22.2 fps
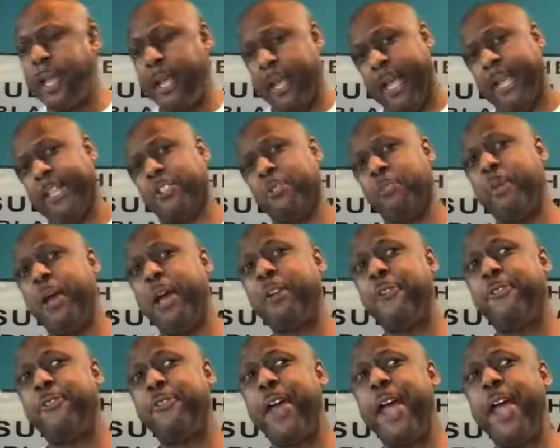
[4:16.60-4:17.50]
As a matter
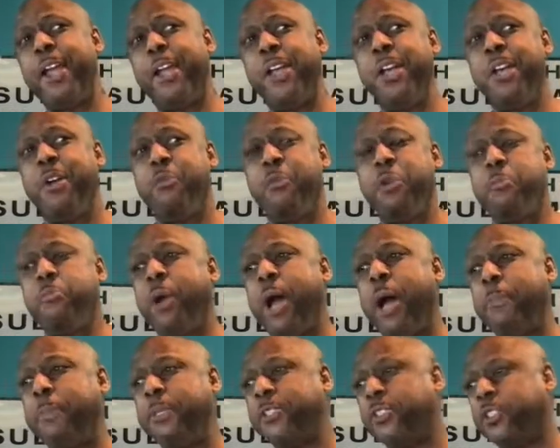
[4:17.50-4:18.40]
of fact, we
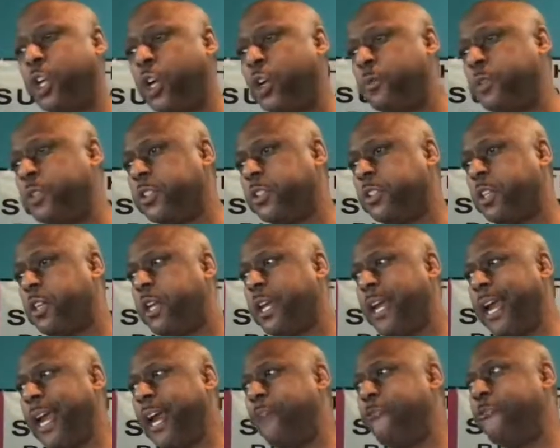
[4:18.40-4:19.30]
probably serviced
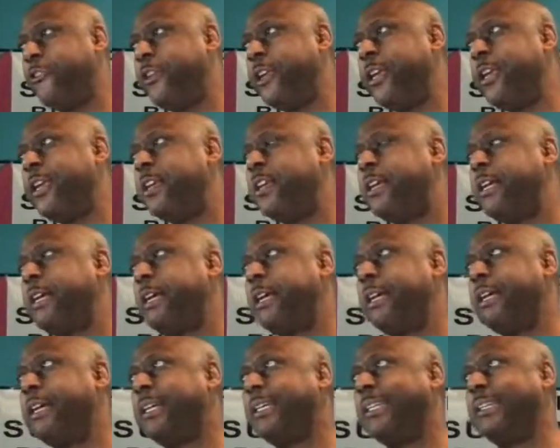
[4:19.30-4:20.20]
every
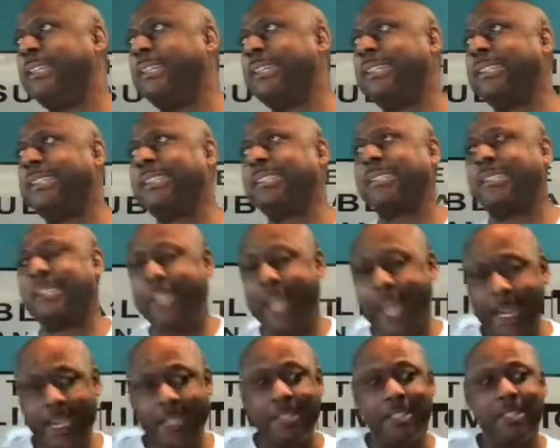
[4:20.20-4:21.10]

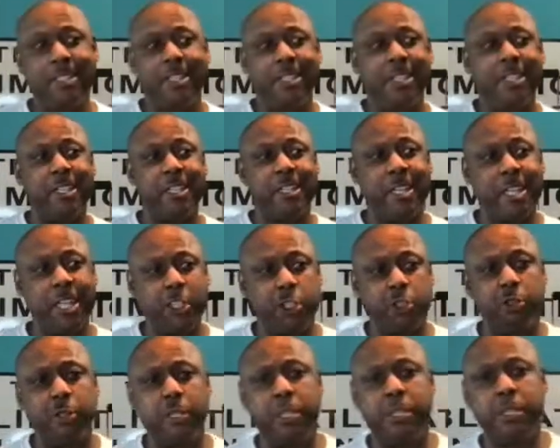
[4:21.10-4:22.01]
state in the
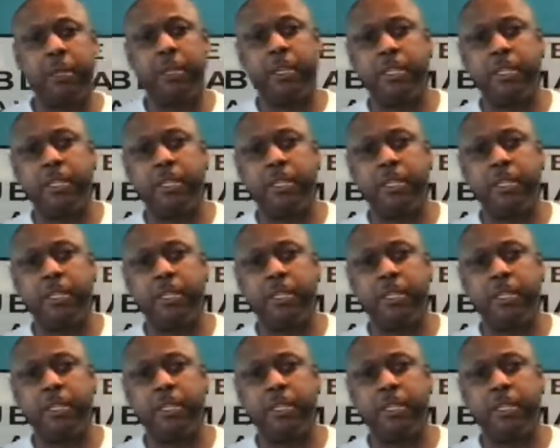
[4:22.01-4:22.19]
country